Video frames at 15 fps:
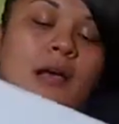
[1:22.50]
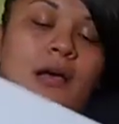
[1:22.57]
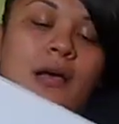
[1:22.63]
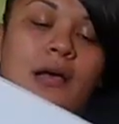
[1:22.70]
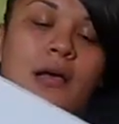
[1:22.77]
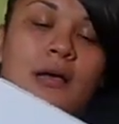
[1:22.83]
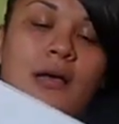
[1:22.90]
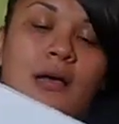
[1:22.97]

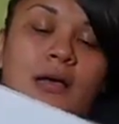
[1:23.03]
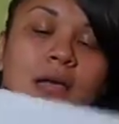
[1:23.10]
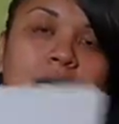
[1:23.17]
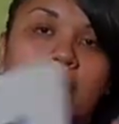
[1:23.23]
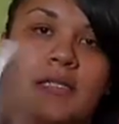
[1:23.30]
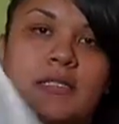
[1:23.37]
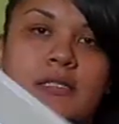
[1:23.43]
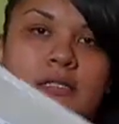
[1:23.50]
Uh,
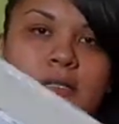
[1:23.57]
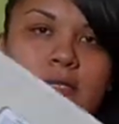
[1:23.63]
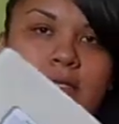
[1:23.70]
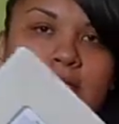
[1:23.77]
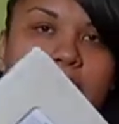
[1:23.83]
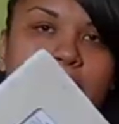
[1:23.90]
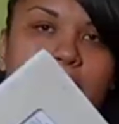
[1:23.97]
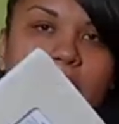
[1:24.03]
it's
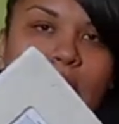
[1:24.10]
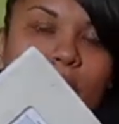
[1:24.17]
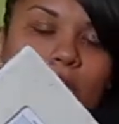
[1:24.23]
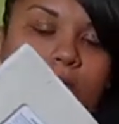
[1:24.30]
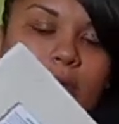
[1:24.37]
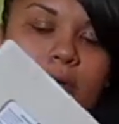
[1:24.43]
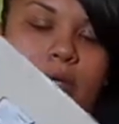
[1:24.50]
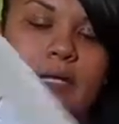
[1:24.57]
it's
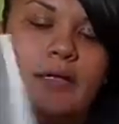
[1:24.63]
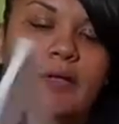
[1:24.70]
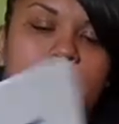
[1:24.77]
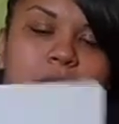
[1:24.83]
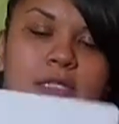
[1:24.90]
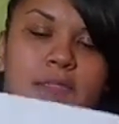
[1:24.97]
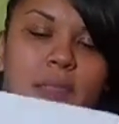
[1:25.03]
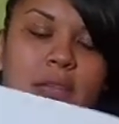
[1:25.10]
wood,
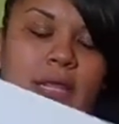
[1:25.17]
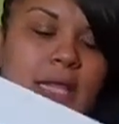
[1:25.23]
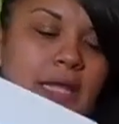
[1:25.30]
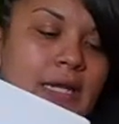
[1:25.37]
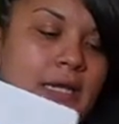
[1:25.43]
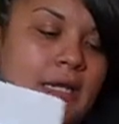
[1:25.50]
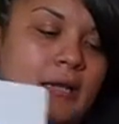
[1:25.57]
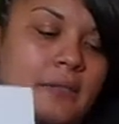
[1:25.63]
it's
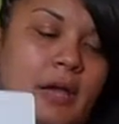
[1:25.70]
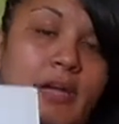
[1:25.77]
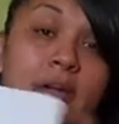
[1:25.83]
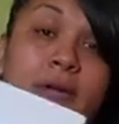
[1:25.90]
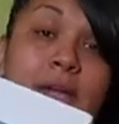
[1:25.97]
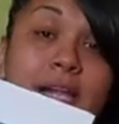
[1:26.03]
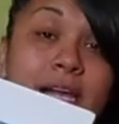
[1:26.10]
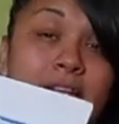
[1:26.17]
plain. Um, I
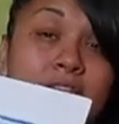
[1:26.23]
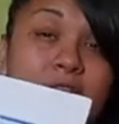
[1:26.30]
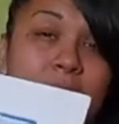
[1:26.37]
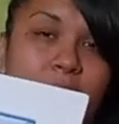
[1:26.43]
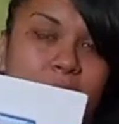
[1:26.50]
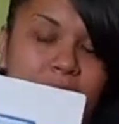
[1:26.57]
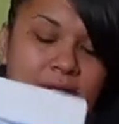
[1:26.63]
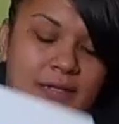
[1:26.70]
already actually
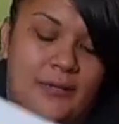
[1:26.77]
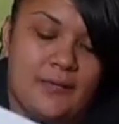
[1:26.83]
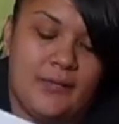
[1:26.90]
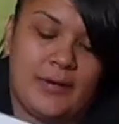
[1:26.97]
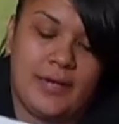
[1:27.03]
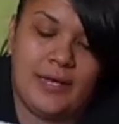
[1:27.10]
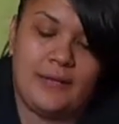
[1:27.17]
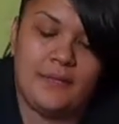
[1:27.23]
painted them
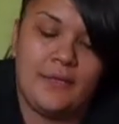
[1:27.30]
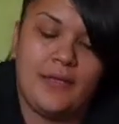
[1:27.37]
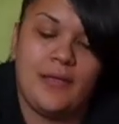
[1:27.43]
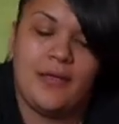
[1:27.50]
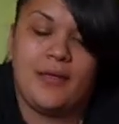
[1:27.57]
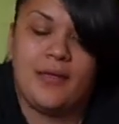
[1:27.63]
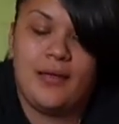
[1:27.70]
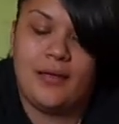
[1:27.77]
white,
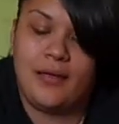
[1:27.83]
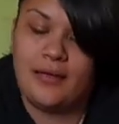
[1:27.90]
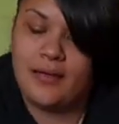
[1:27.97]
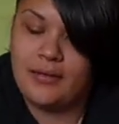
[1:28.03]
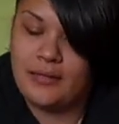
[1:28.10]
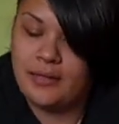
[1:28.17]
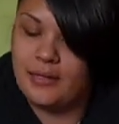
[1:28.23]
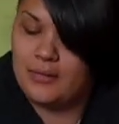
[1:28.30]

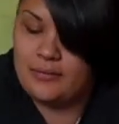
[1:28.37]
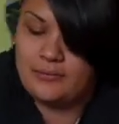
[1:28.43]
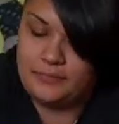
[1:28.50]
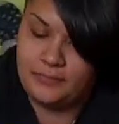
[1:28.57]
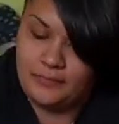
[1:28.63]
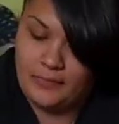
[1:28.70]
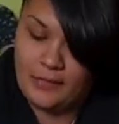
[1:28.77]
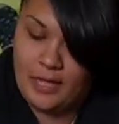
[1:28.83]
and um,
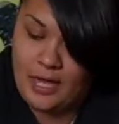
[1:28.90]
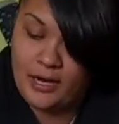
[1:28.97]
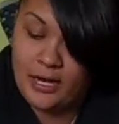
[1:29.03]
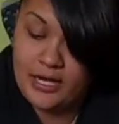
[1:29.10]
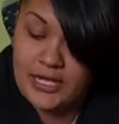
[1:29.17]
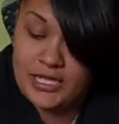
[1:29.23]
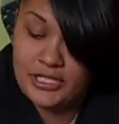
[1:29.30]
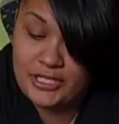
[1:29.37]
I
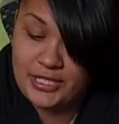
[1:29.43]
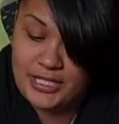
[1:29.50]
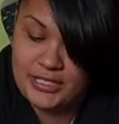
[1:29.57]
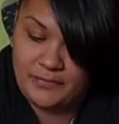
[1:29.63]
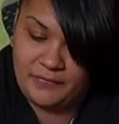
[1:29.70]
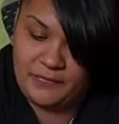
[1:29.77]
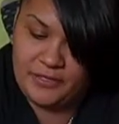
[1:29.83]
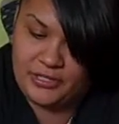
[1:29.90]
got each of
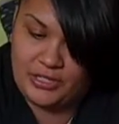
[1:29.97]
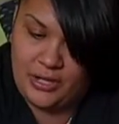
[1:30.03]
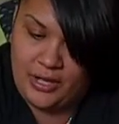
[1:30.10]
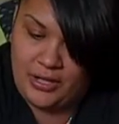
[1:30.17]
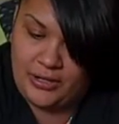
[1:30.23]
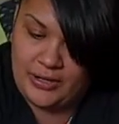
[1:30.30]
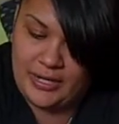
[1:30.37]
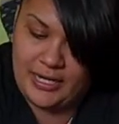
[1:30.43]
these for a
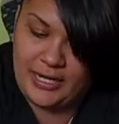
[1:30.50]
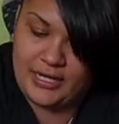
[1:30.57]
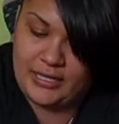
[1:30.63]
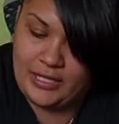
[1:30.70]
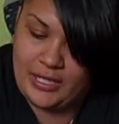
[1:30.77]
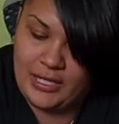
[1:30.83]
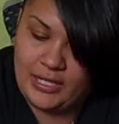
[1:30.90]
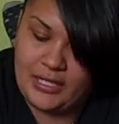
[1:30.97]
dollar, and I
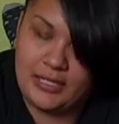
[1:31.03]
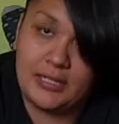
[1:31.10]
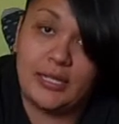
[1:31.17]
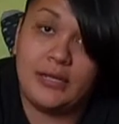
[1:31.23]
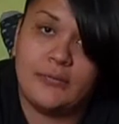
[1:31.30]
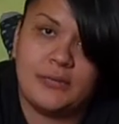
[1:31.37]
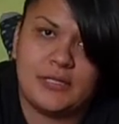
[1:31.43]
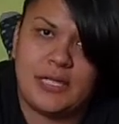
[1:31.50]
thought it,
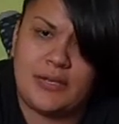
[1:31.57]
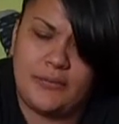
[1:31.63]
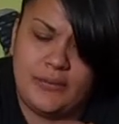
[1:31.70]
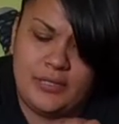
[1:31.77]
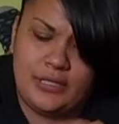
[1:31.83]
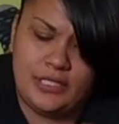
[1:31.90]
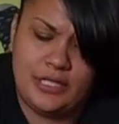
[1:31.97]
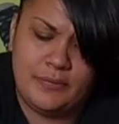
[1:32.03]
it was like
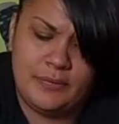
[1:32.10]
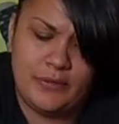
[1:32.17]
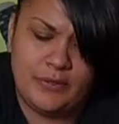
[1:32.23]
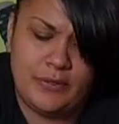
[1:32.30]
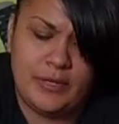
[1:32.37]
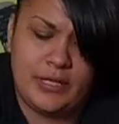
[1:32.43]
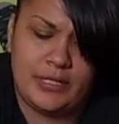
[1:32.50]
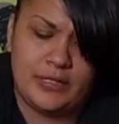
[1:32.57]
really cheap, you know,
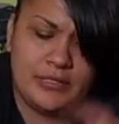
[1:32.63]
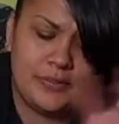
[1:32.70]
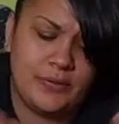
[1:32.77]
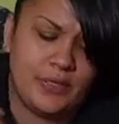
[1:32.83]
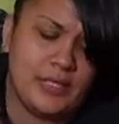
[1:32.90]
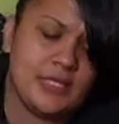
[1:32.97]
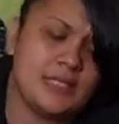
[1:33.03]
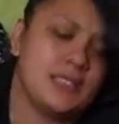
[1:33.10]
I can do
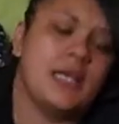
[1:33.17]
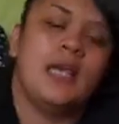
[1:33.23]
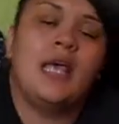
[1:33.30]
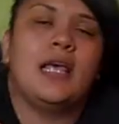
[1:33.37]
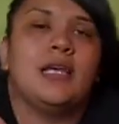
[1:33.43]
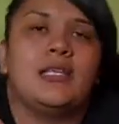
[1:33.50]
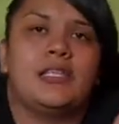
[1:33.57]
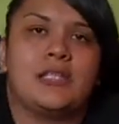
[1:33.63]
this,
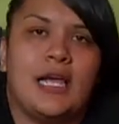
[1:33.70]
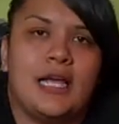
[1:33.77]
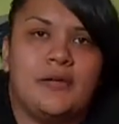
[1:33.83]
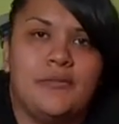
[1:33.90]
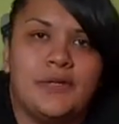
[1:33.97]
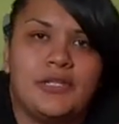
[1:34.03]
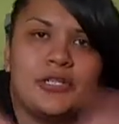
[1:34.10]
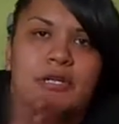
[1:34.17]
and I just add a
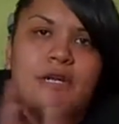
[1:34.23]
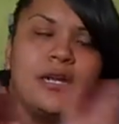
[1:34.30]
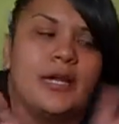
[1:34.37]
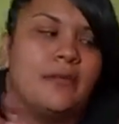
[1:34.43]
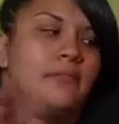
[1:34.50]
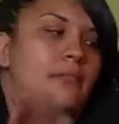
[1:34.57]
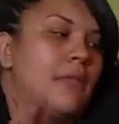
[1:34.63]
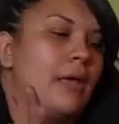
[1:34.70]
picture
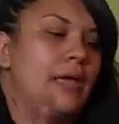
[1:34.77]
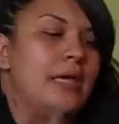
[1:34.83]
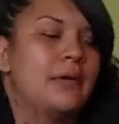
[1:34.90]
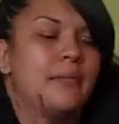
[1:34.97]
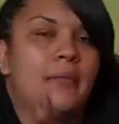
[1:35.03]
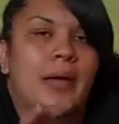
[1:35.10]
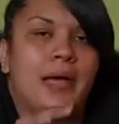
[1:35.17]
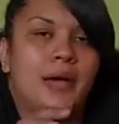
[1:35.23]
and make
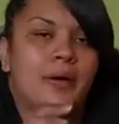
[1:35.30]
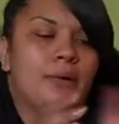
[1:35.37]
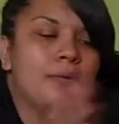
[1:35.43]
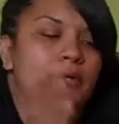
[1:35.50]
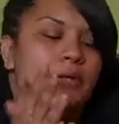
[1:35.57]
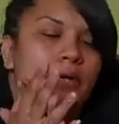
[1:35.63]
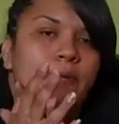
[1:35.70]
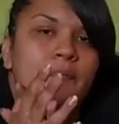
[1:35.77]
it my own,
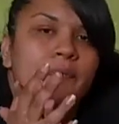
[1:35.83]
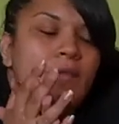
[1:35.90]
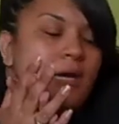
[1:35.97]
you know.